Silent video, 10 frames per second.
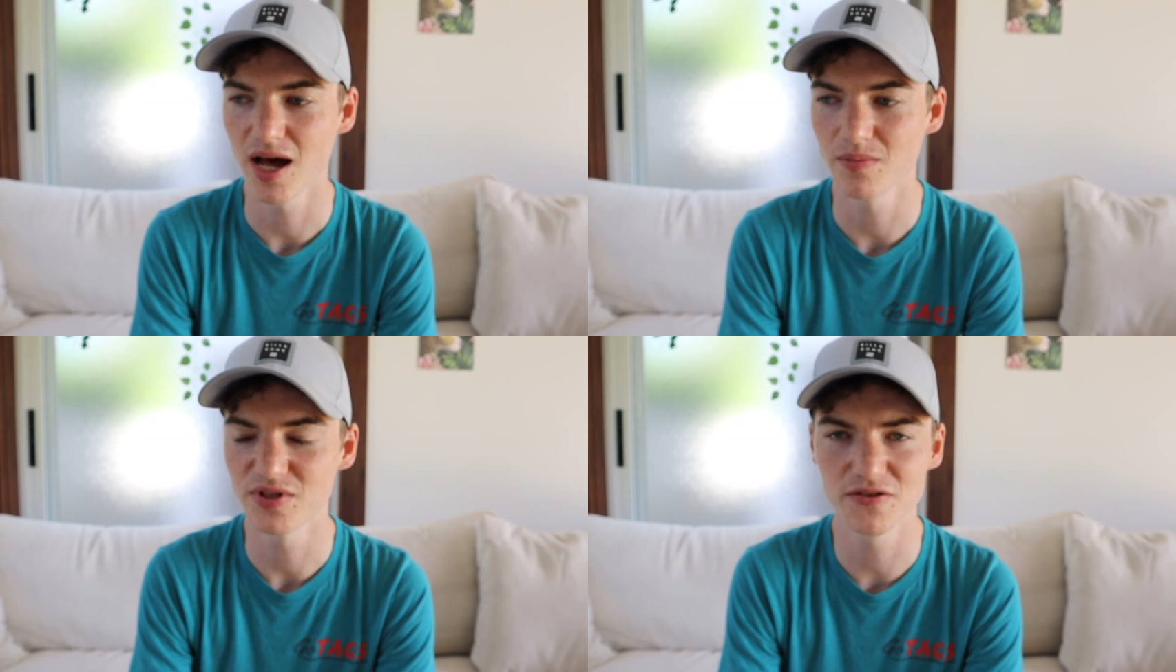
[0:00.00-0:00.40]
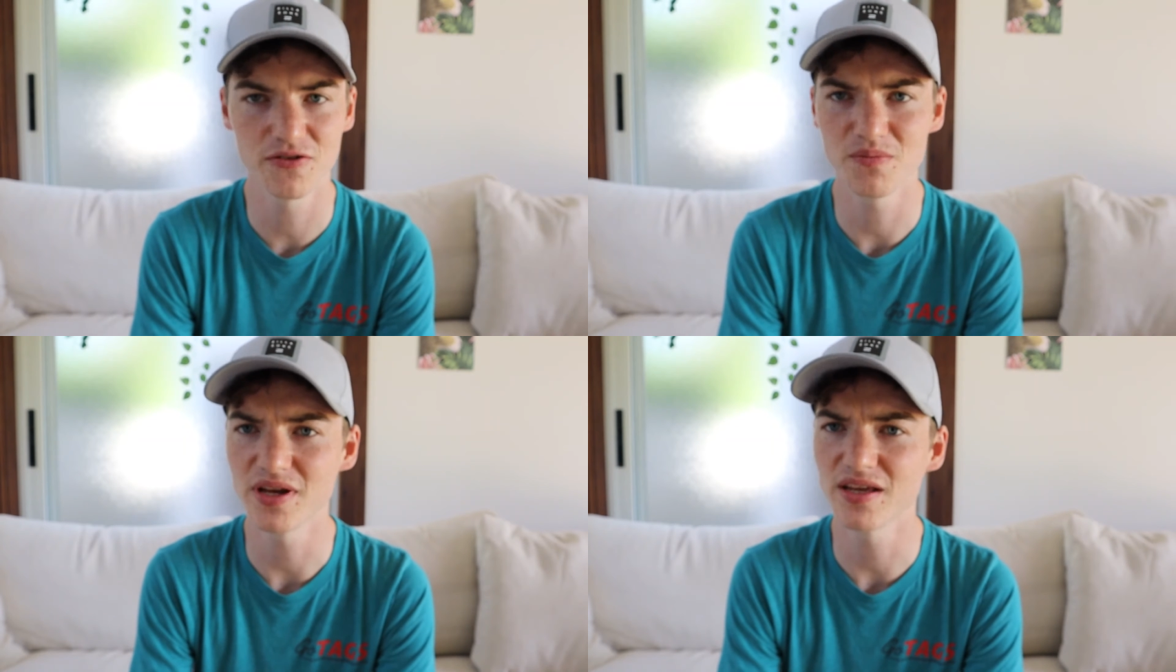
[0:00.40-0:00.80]

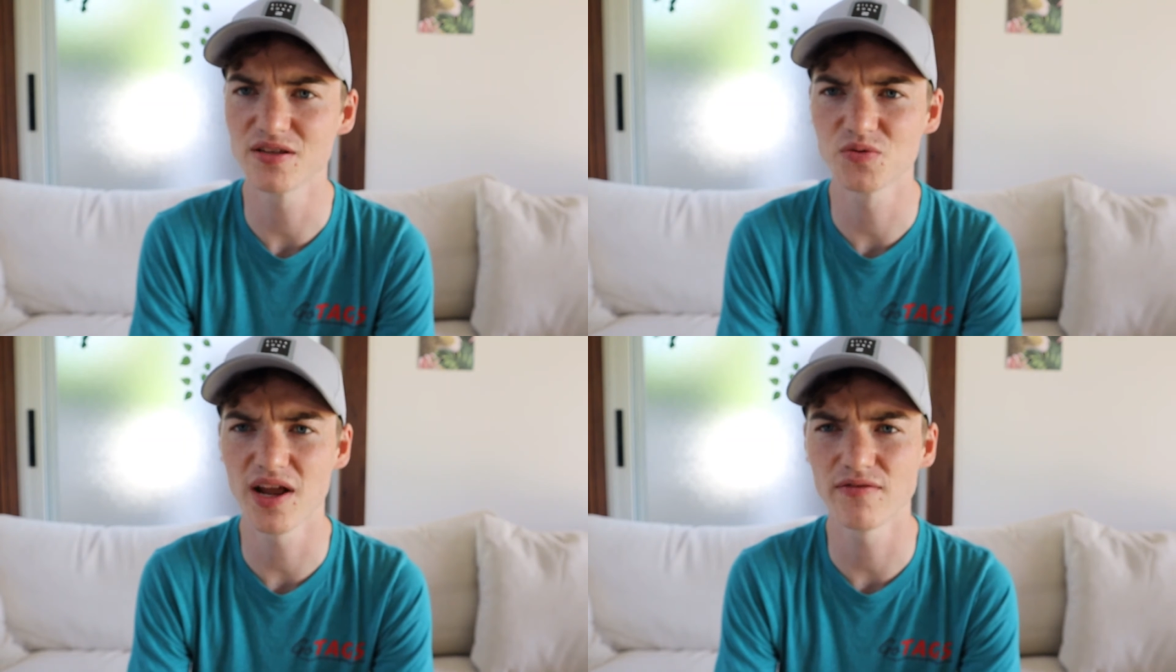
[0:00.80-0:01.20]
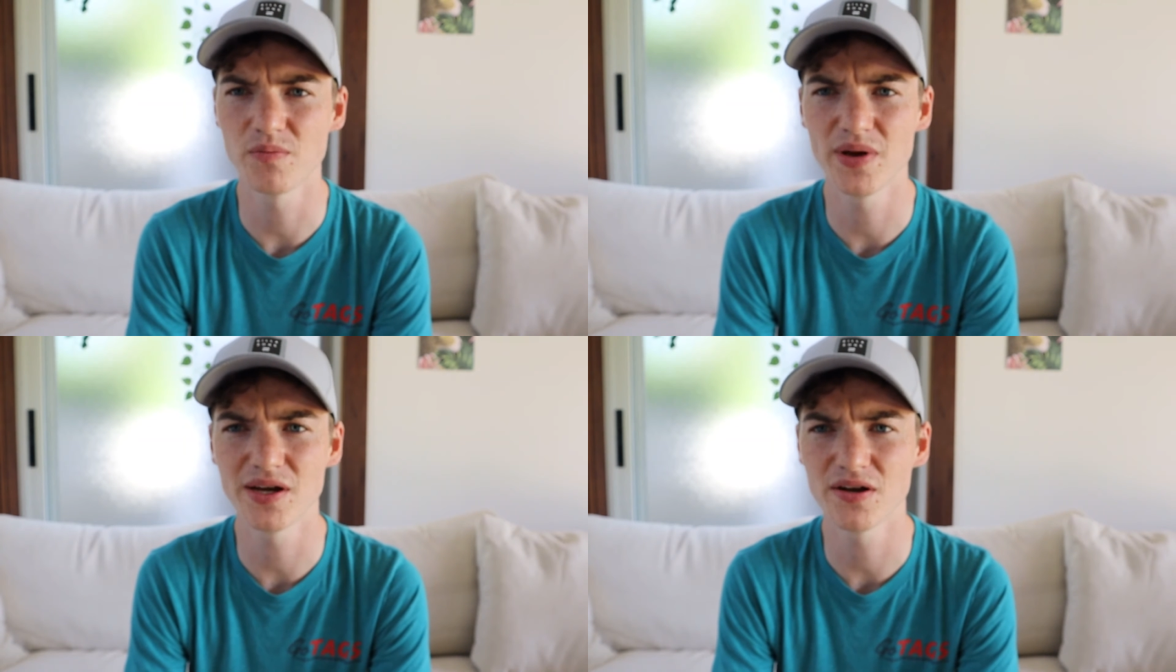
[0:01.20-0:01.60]
different mediums would have a
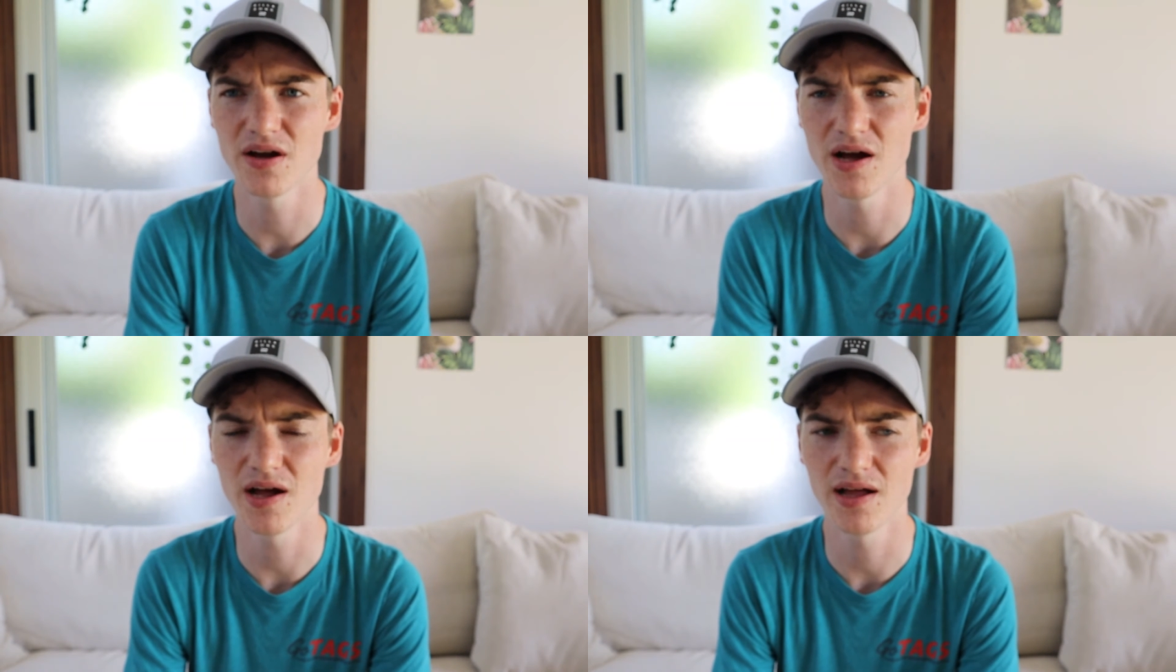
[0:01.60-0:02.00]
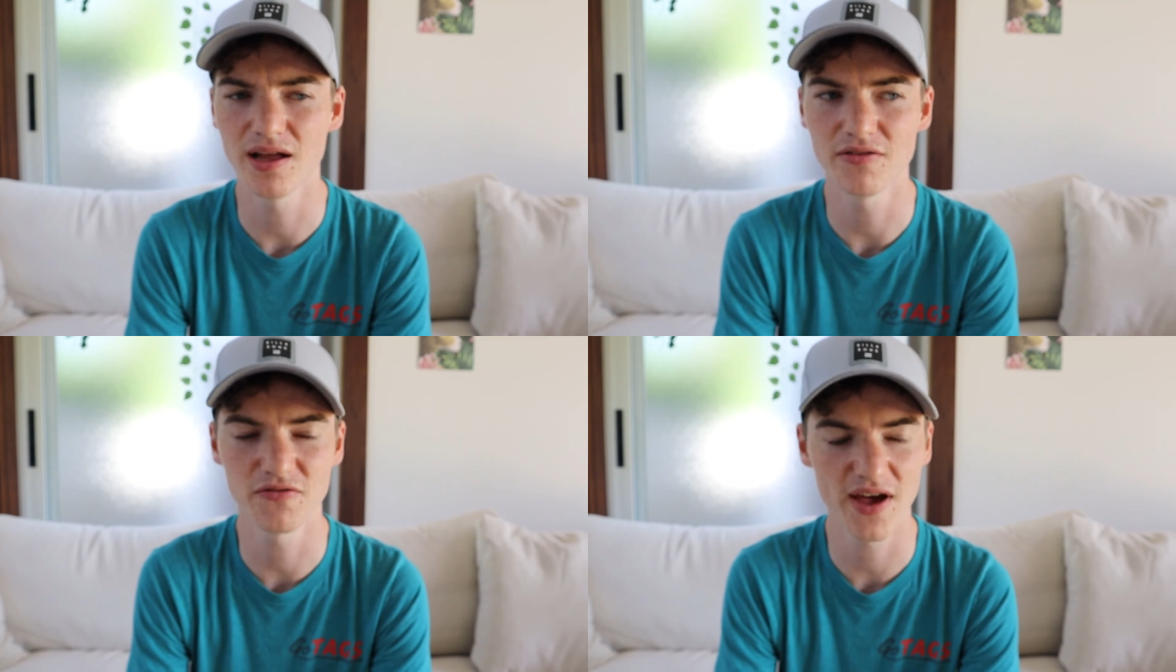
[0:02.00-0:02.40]
bigger
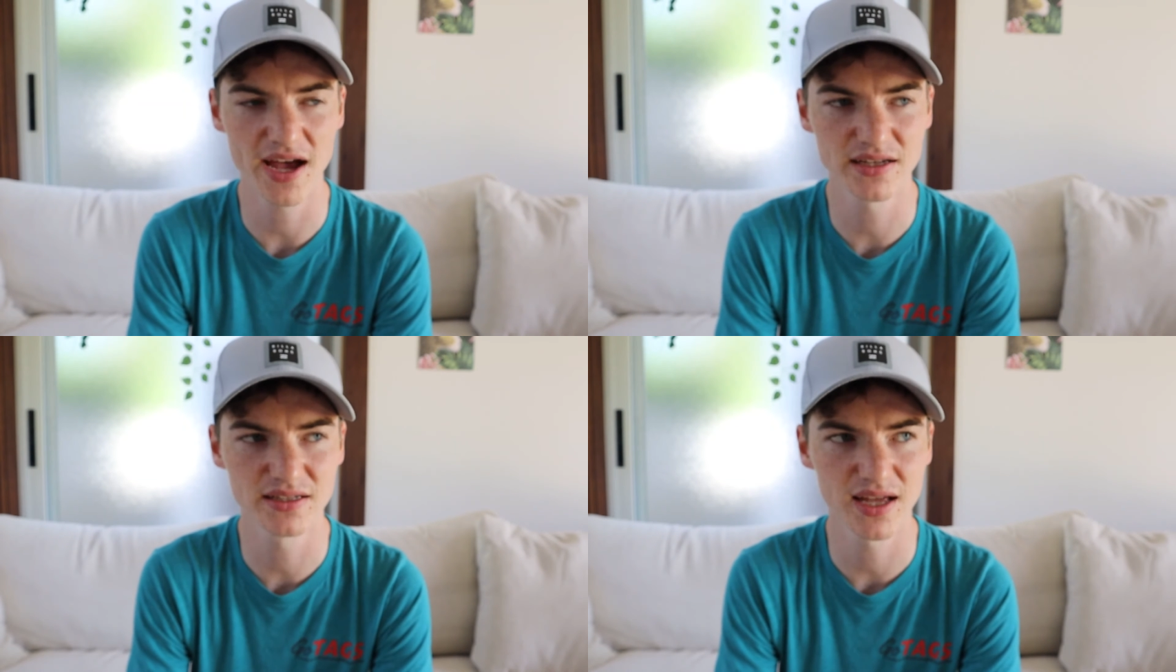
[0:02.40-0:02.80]
effect,